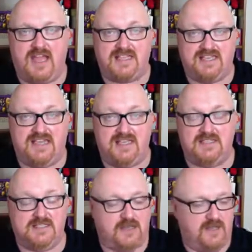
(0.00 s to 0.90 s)
that
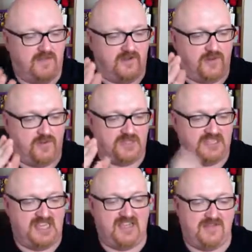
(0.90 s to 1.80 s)
is for a
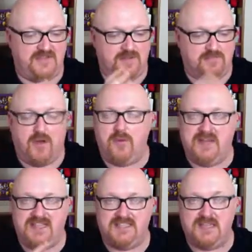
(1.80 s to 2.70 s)
perceived
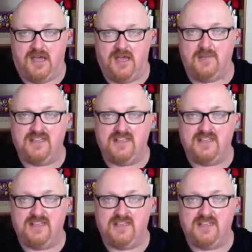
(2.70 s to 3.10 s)
moment in time.